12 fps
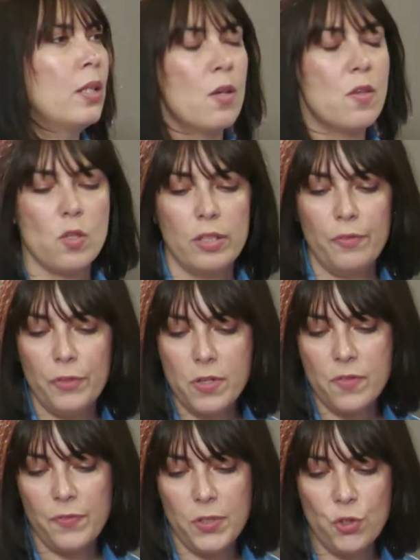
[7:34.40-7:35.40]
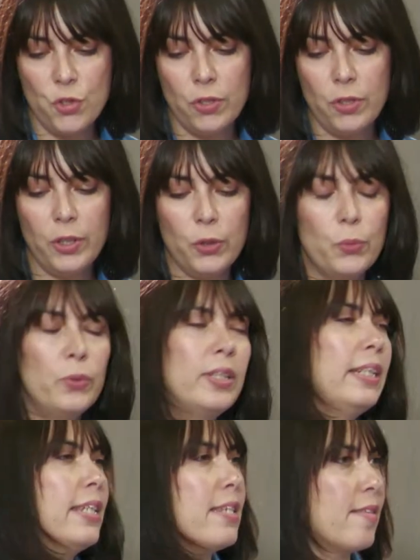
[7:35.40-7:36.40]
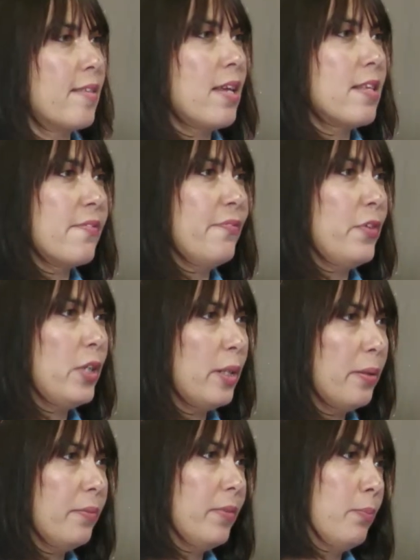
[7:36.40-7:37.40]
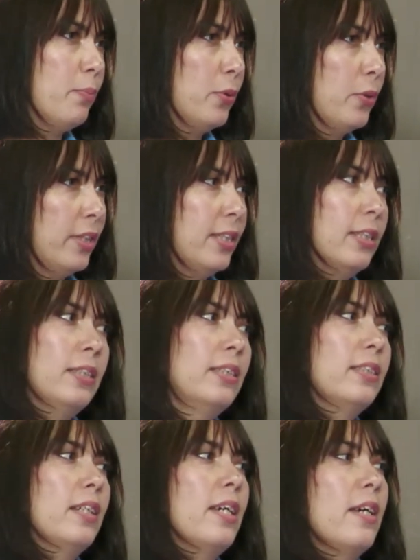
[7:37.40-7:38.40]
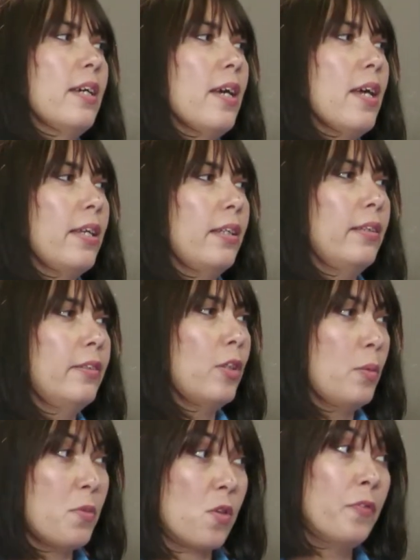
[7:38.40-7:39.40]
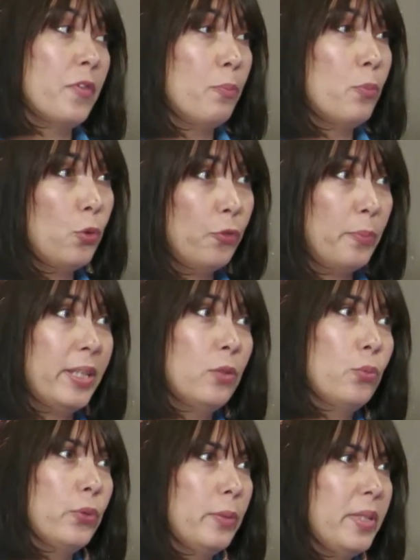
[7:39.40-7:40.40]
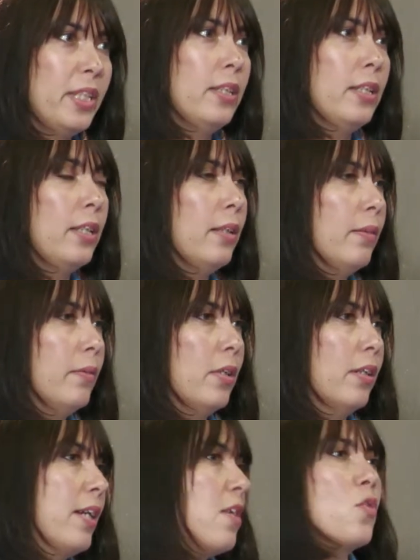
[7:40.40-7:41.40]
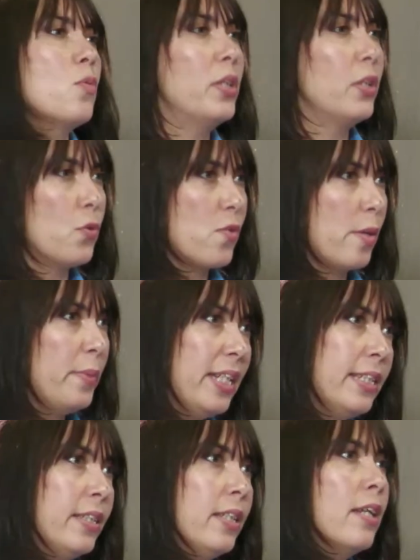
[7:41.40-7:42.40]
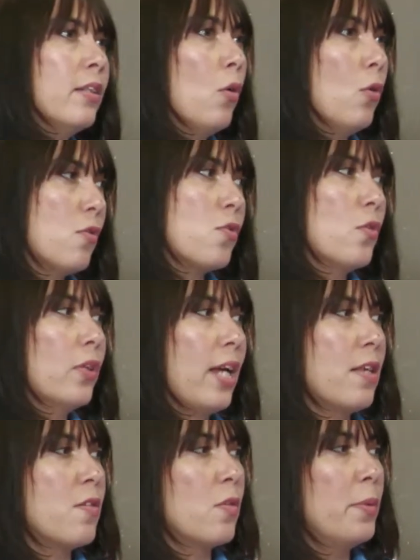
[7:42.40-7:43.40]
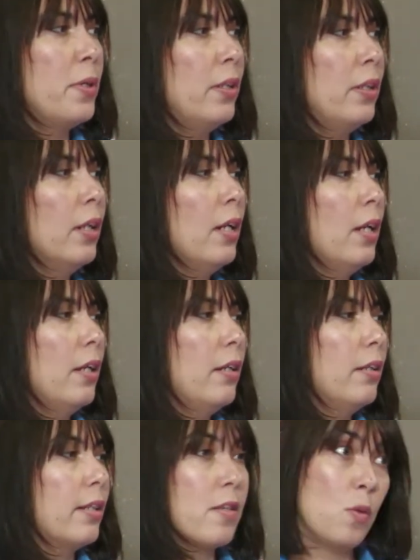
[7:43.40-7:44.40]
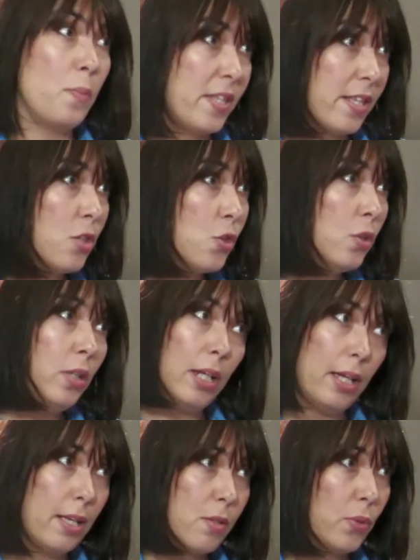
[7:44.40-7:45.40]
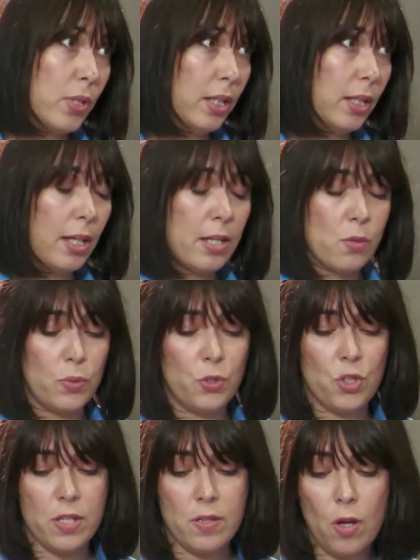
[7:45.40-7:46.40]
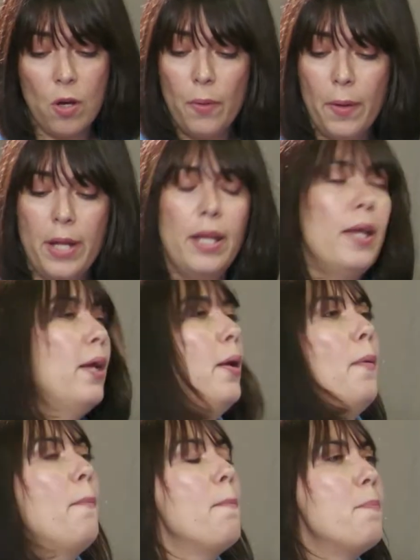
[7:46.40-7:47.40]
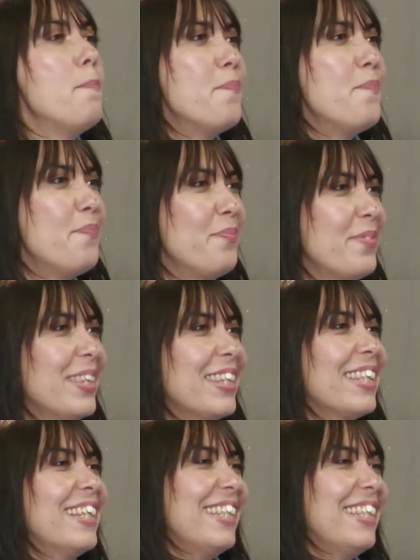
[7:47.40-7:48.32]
So the first feature you would list as very important in terms of improvement would be the customer usability and also customer customization, as we just saw. What is today called the user experience.